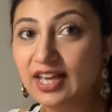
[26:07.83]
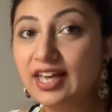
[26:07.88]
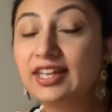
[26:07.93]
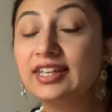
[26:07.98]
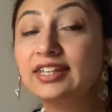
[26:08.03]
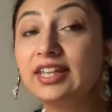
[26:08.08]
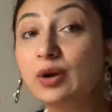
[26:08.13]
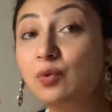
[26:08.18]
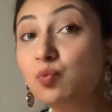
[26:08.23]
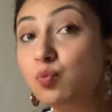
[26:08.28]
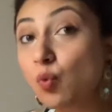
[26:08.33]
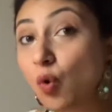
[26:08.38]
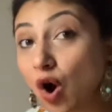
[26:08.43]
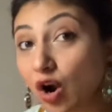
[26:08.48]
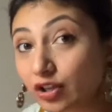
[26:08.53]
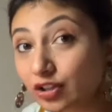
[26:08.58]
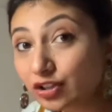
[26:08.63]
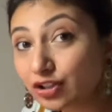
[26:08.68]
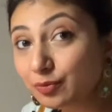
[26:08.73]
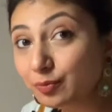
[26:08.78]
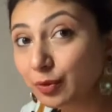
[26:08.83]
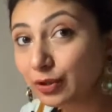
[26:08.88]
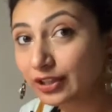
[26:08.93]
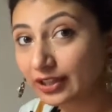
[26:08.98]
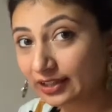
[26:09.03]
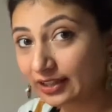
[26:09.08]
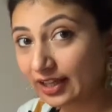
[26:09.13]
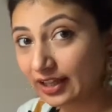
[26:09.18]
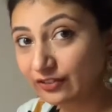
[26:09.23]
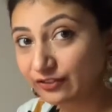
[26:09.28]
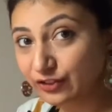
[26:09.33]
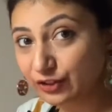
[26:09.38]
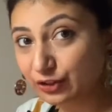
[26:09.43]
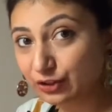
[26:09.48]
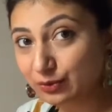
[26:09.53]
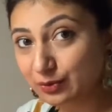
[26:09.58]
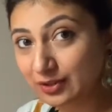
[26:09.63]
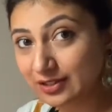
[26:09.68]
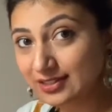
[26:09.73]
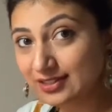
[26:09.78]
They want to put in effort
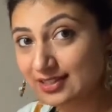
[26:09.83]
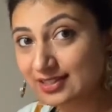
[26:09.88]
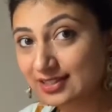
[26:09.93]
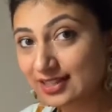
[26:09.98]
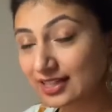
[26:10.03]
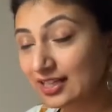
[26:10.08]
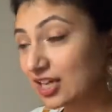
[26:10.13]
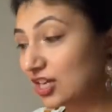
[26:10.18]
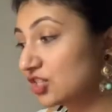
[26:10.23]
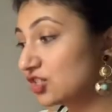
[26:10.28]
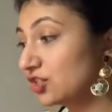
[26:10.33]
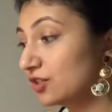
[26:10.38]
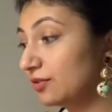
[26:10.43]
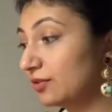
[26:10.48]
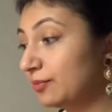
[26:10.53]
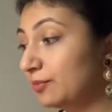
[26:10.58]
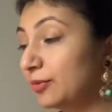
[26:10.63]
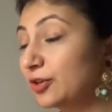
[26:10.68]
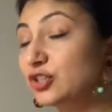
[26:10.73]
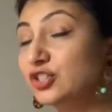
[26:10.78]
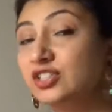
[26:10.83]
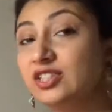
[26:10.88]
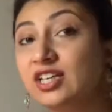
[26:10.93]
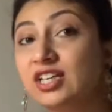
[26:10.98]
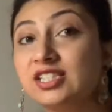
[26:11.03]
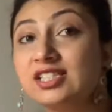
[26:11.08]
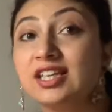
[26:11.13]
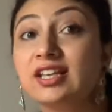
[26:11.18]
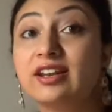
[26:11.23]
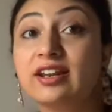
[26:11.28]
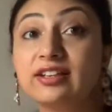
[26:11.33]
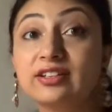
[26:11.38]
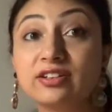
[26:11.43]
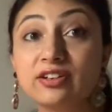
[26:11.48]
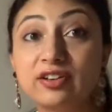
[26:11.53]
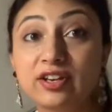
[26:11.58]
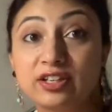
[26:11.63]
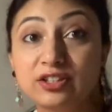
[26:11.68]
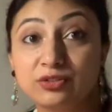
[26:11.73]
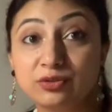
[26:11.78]
towards this connection because they are
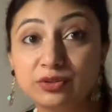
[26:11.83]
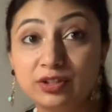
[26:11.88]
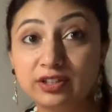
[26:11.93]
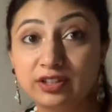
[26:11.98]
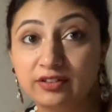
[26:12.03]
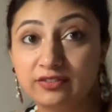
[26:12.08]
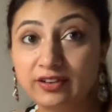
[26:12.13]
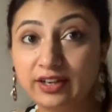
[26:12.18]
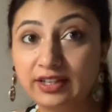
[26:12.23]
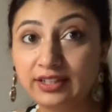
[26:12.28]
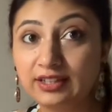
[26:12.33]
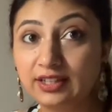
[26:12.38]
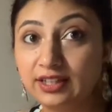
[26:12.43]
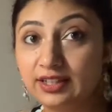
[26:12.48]
surrendering to the divine.